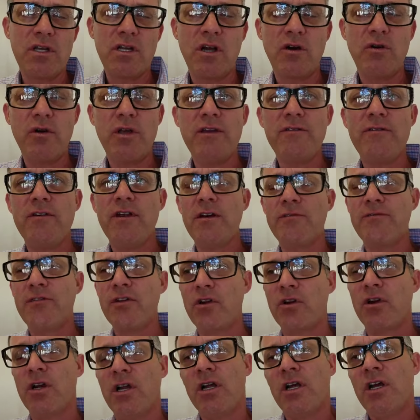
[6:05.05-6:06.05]
You know, even
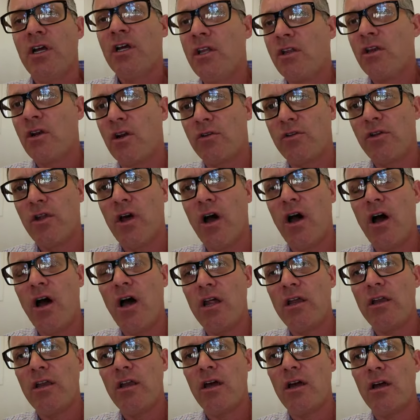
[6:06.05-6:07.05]
if they're, you know,
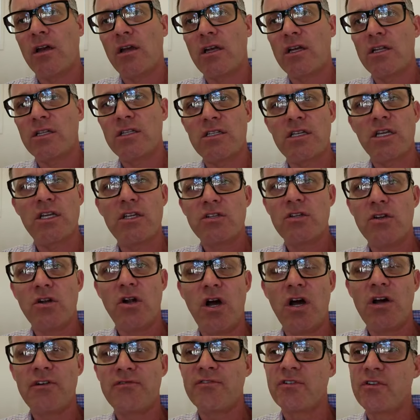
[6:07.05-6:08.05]
non
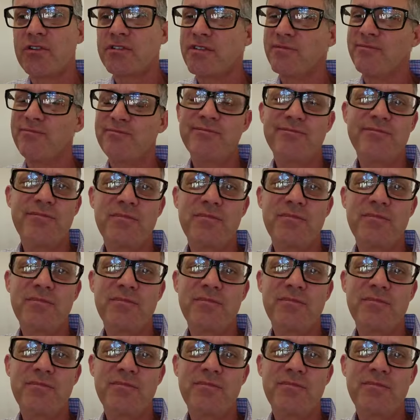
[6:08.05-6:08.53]
contingent offers,